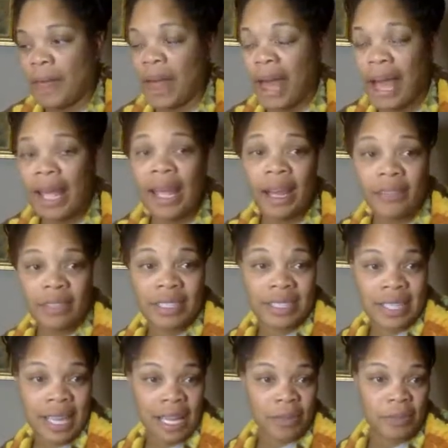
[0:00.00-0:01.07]
I have to
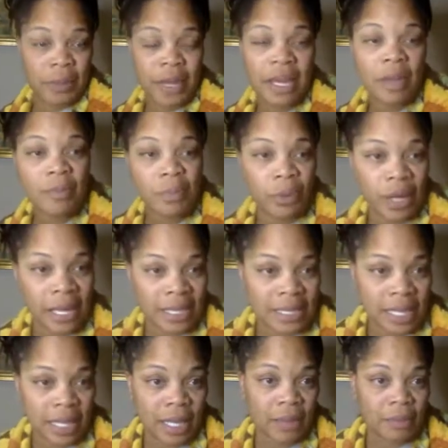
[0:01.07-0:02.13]
take people as
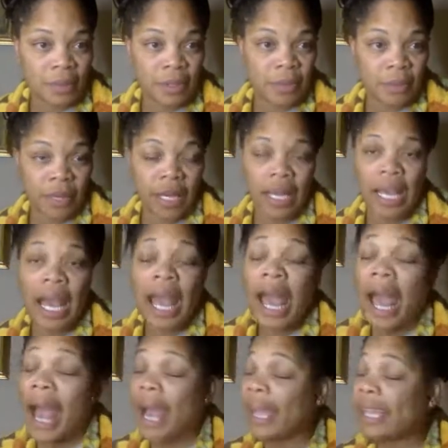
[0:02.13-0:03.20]
they come to me.
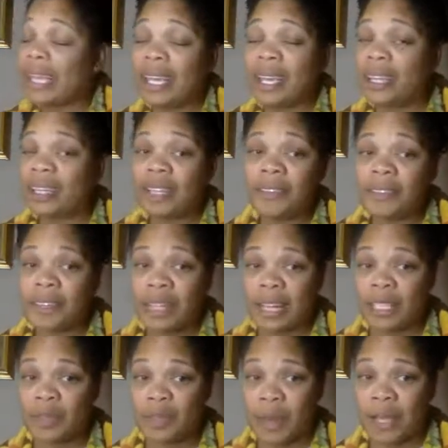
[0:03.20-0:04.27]
I can't live in
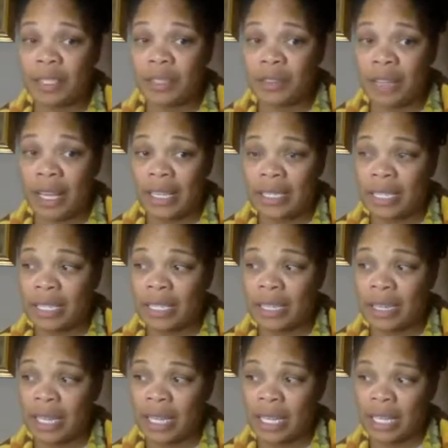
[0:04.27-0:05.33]
that space of constantly
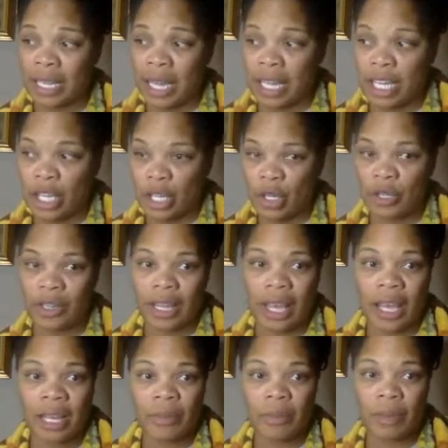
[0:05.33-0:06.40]
thinking like you're the
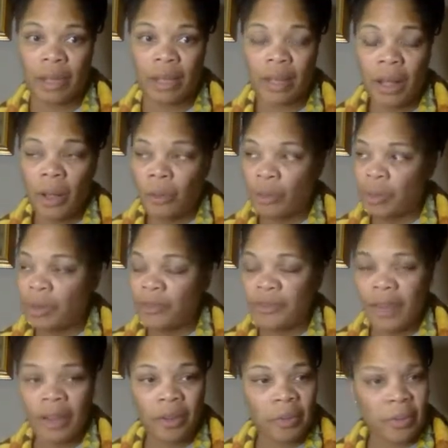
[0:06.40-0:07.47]
enemy when the
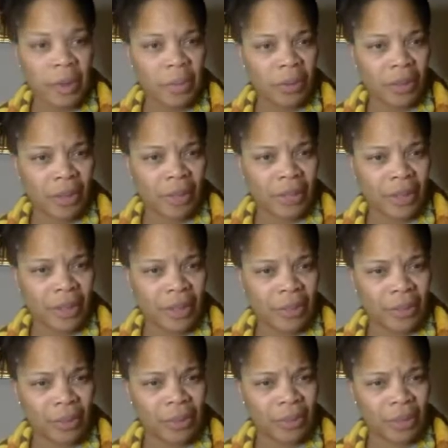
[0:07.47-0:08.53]
very people I thought that
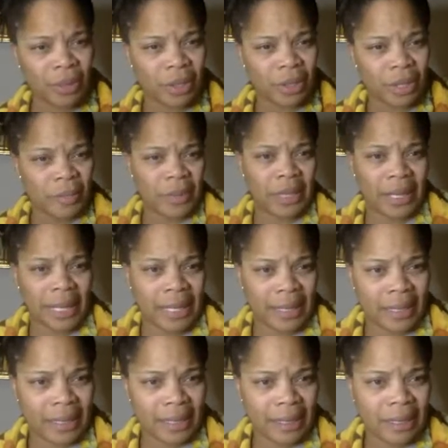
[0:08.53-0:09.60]
were going to be, like,
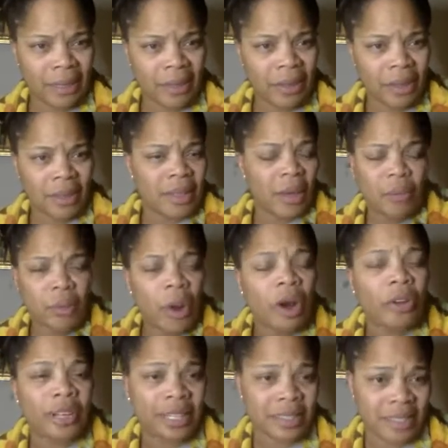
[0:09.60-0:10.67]
they
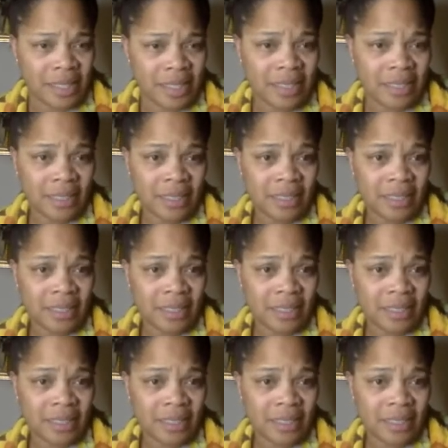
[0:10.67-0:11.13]
weren't.